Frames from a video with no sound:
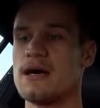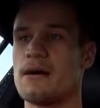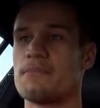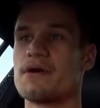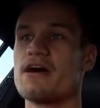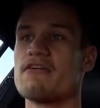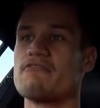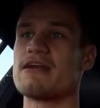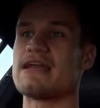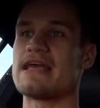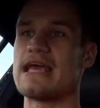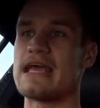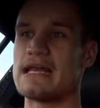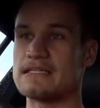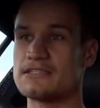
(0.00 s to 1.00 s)
I'm currently
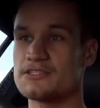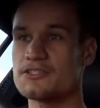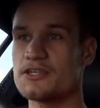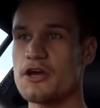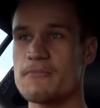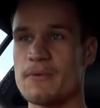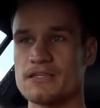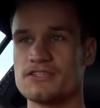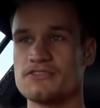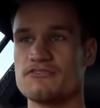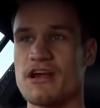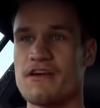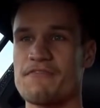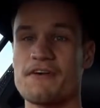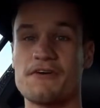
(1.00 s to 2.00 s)
in so much
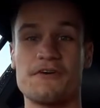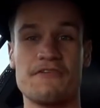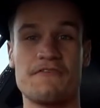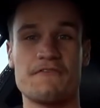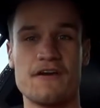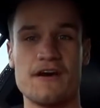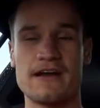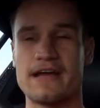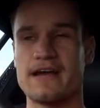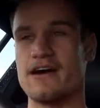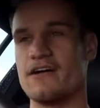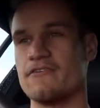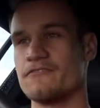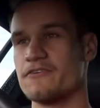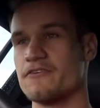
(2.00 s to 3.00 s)
traffic on a Friday
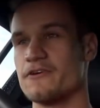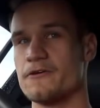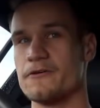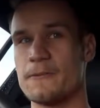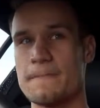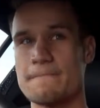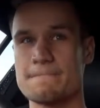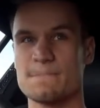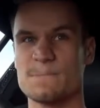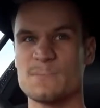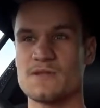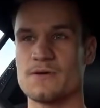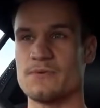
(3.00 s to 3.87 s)
afternoon,